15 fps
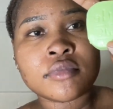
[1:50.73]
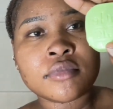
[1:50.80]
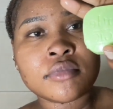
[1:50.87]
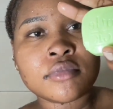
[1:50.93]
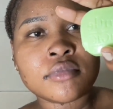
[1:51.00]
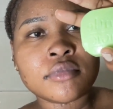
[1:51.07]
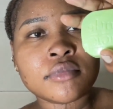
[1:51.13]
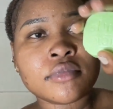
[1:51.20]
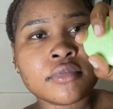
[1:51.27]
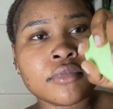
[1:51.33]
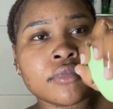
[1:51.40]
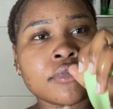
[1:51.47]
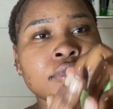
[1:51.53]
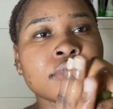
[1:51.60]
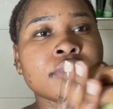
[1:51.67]
the next
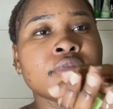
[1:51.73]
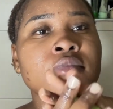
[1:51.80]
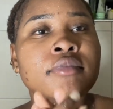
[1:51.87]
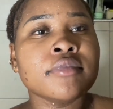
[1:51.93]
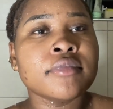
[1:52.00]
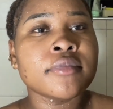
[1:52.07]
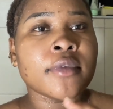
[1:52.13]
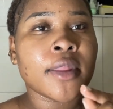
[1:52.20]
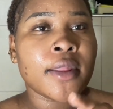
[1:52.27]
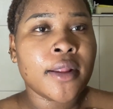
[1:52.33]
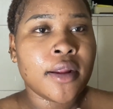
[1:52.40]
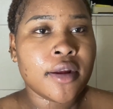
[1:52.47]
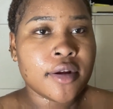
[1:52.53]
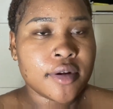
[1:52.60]
thing i do is go